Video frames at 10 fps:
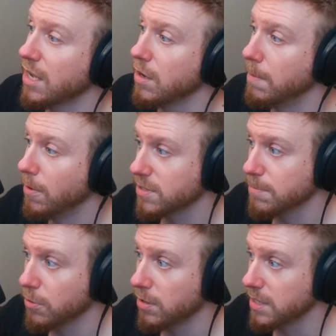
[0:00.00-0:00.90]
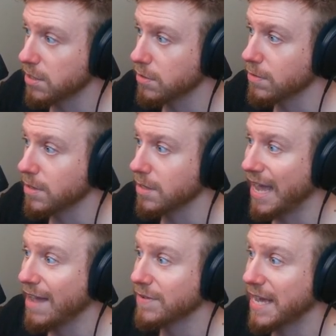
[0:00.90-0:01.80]
Most importantly, though,
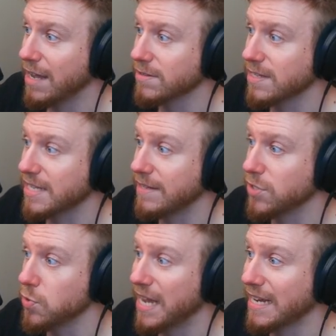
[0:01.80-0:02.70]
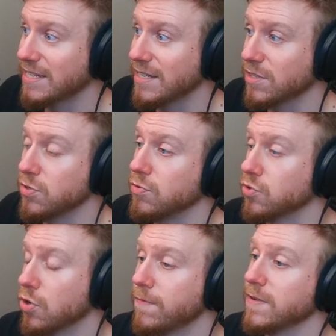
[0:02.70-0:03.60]
having houses gives you access to
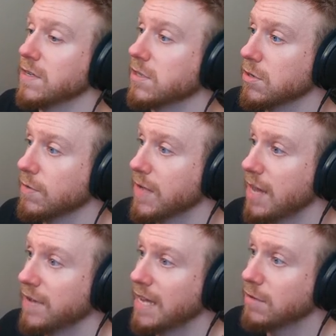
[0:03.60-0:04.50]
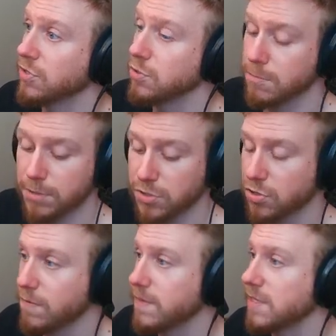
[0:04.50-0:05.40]
trophies. So if you have a house, you can put
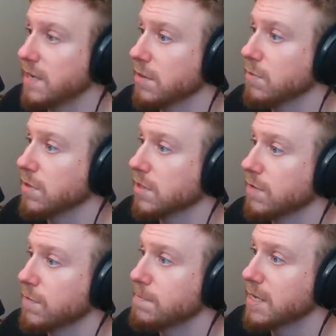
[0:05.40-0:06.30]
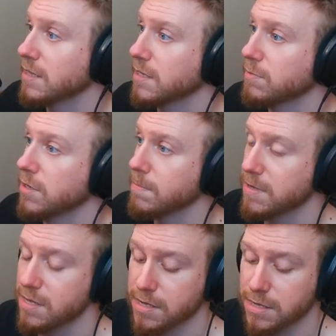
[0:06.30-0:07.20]
trophies down on the wall. So if we pick this one up here, you